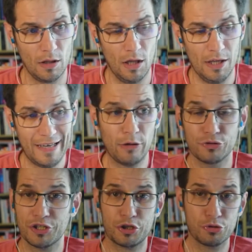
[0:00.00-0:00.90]
Now,
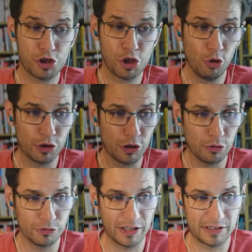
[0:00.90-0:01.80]
just to show
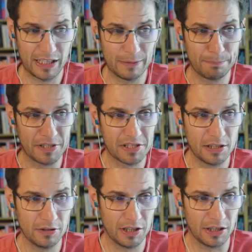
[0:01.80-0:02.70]
you that the clip is
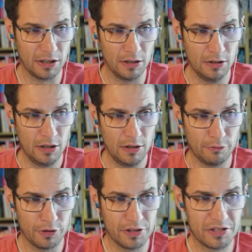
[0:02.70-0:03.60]
still here,
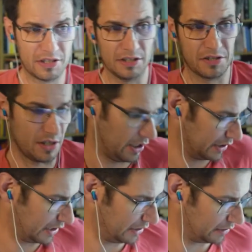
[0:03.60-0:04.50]
for instance, I
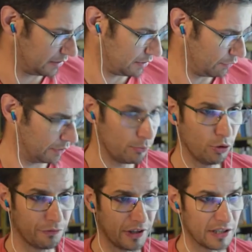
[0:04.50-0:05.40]
can
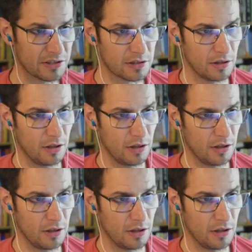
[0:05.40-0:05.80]
remove this,